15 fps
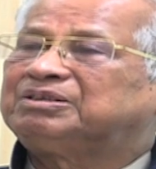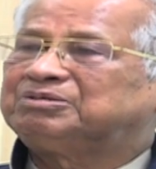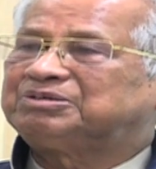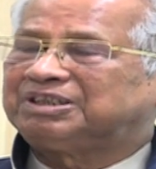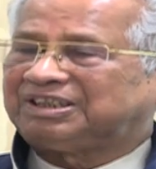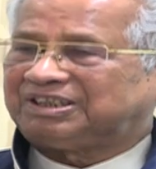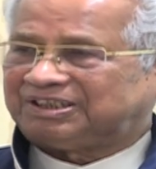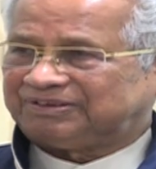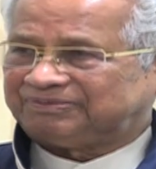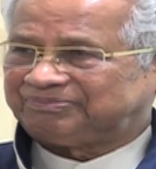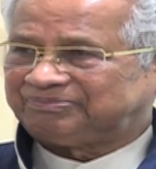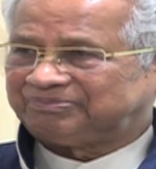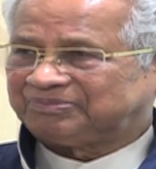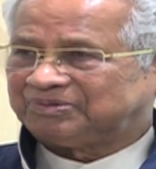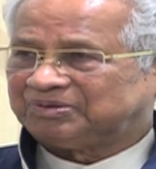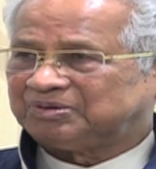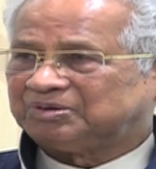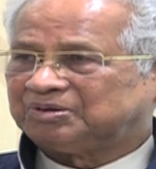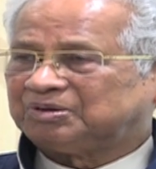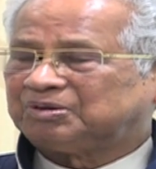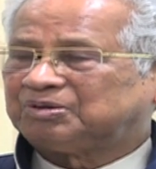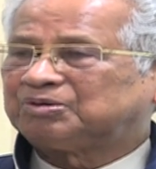use it.
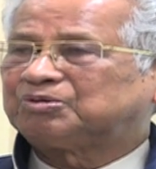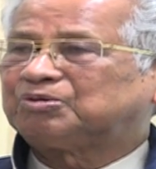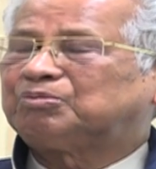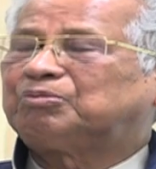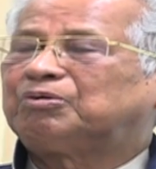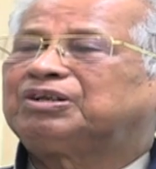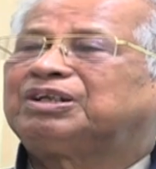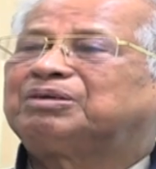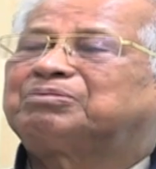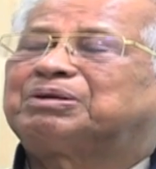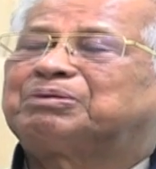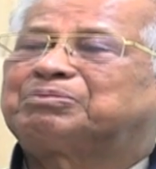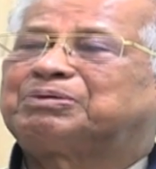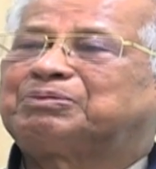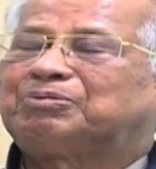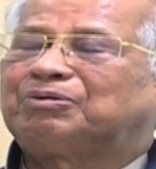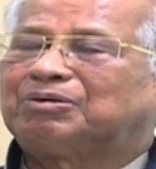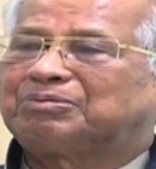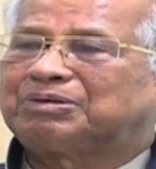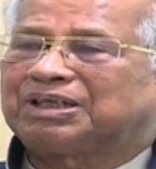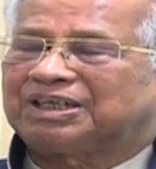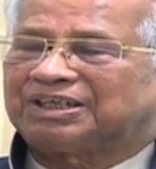So many of the people
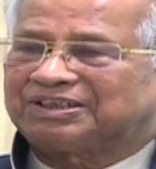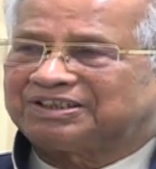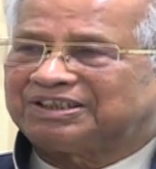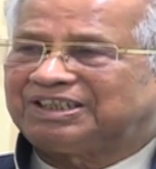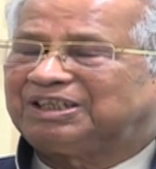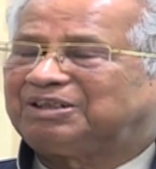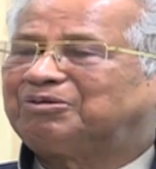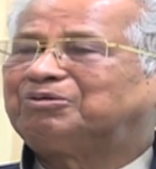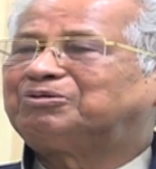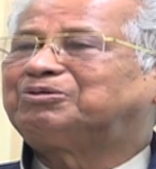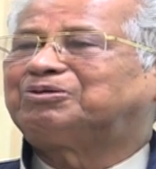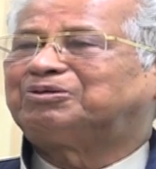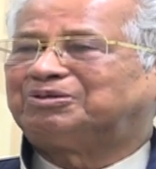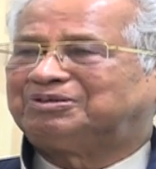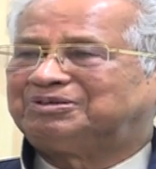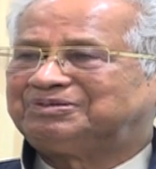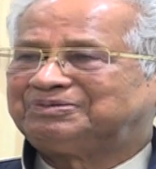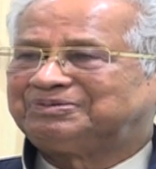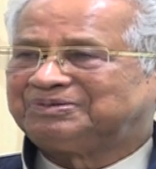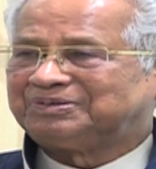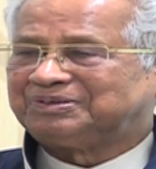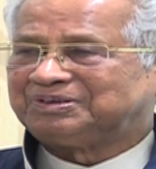of the country, they don't know
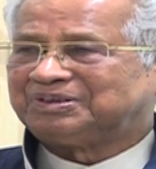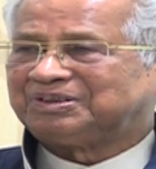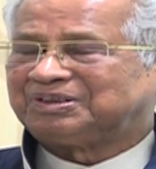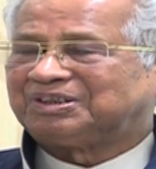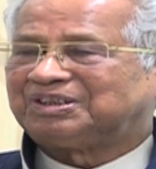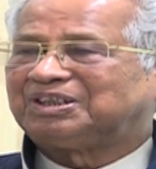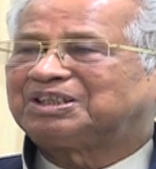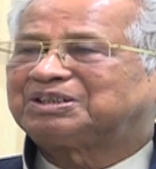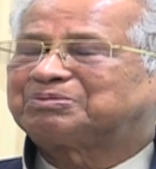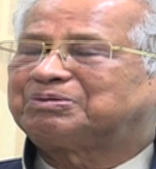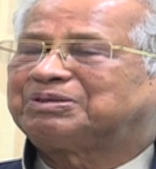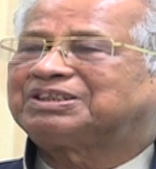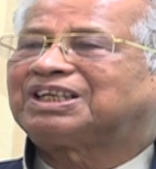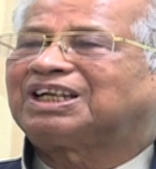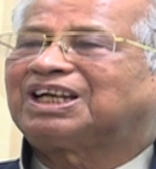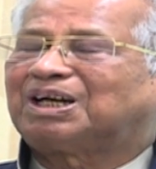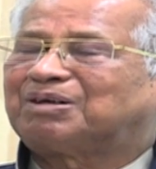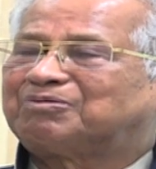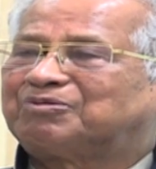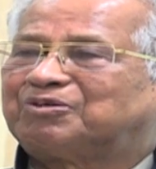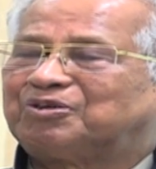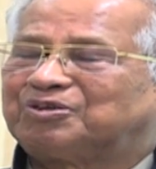the Special
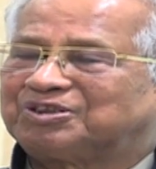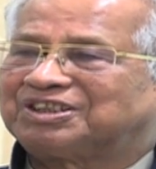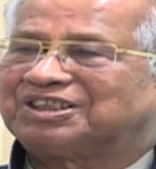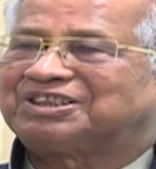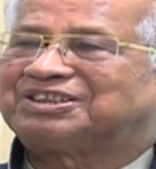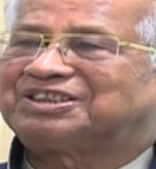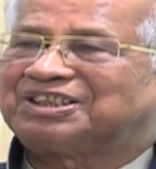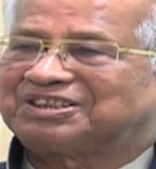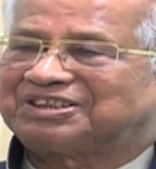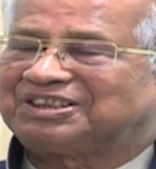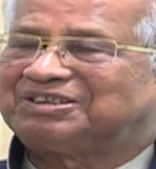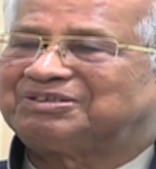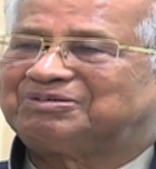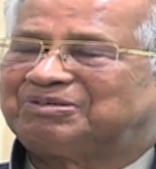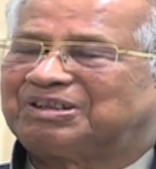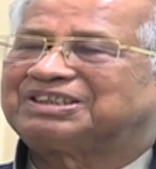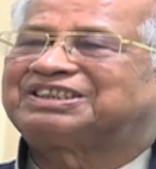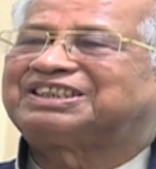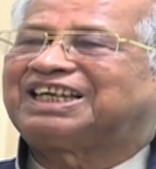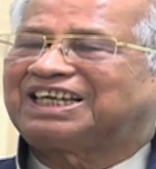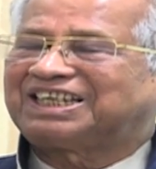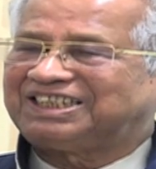Armed Forces was
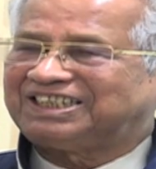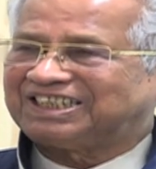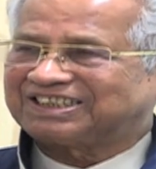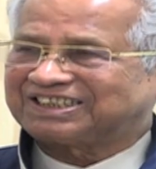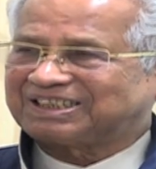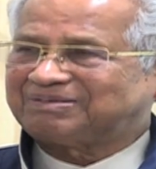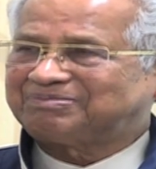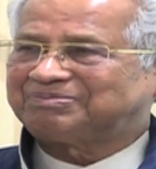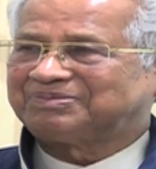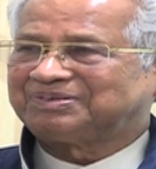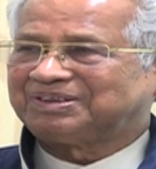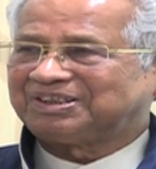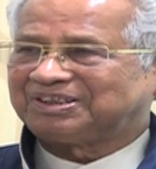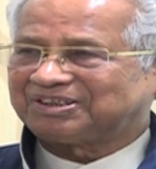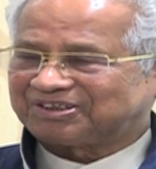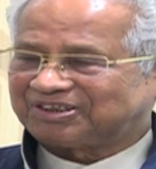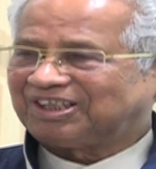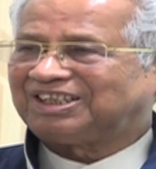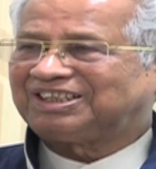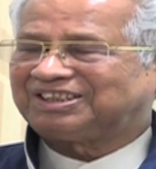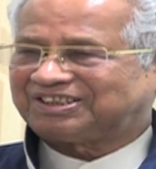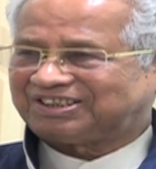there in Assam,
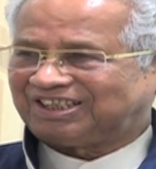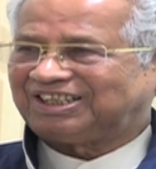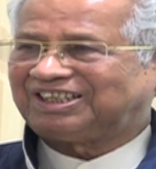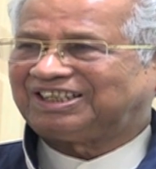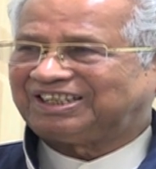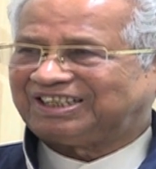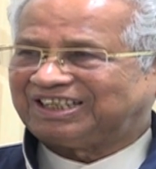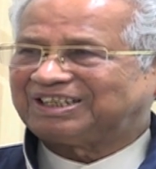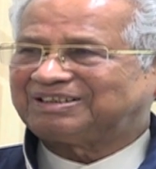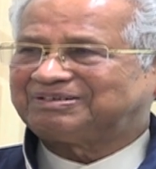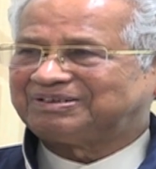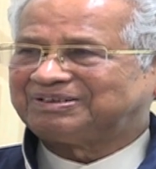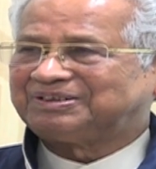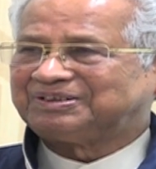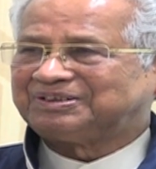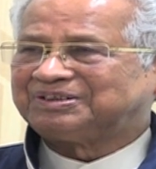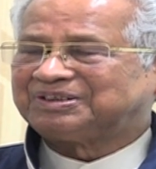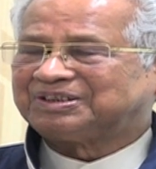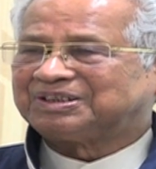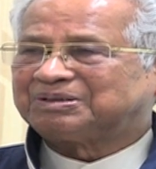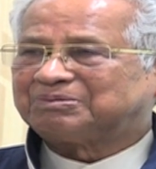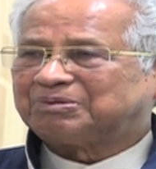still in there.
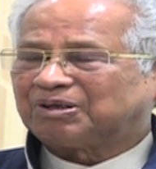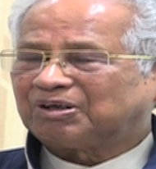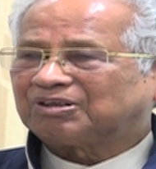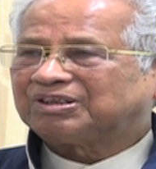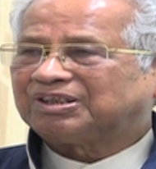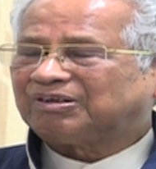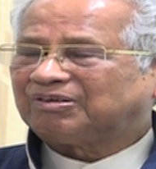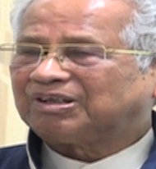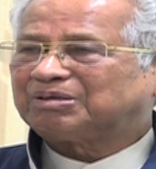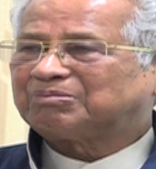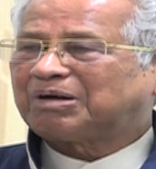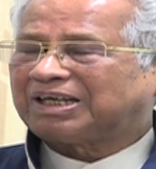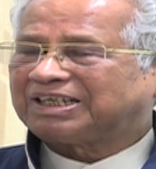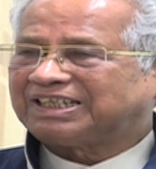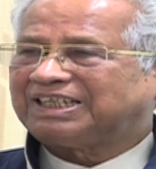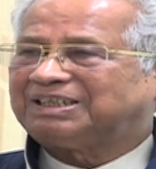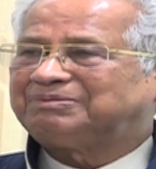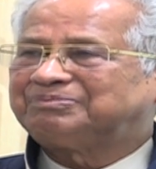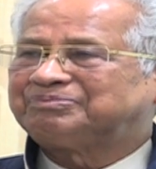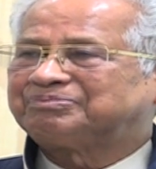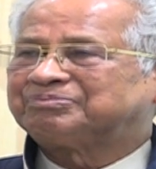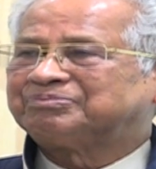Because during my time,
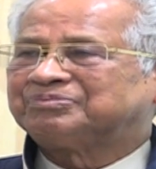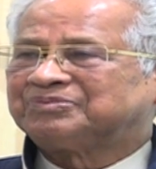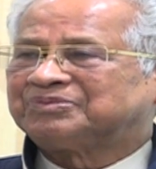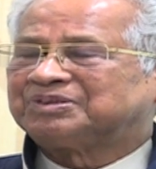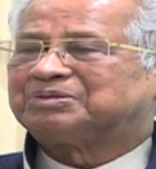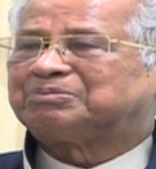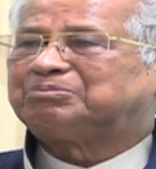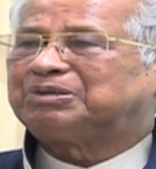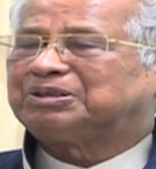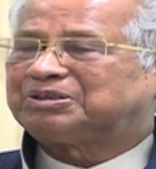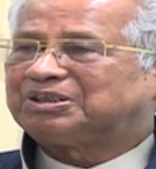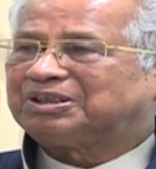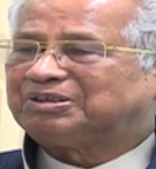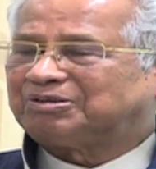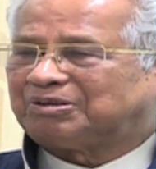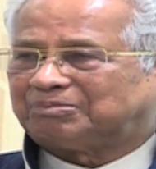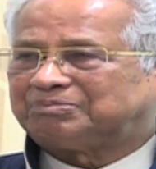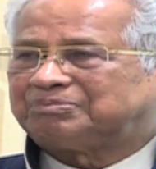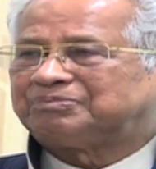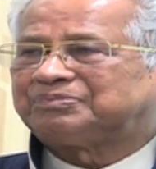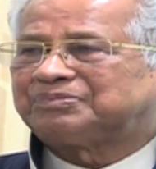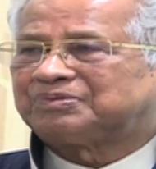misuse of
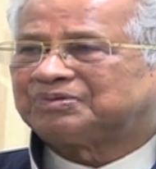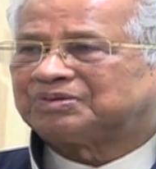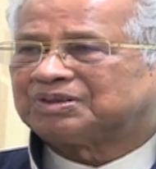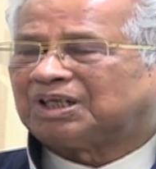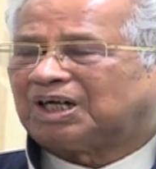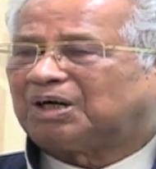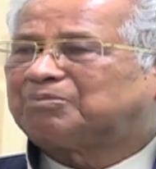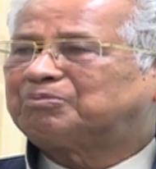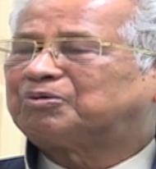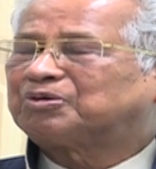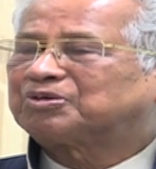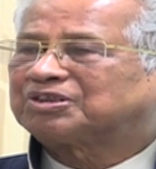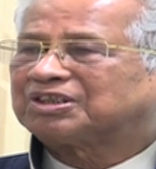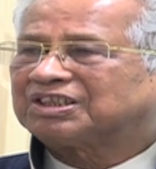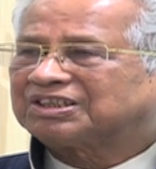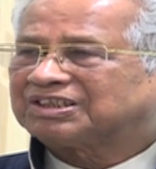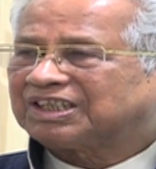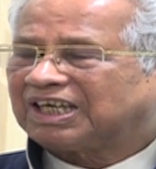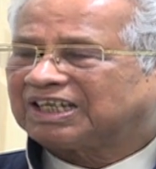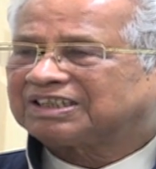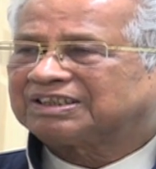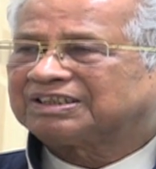Armed Forces
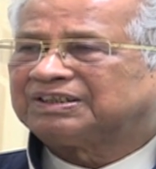Act,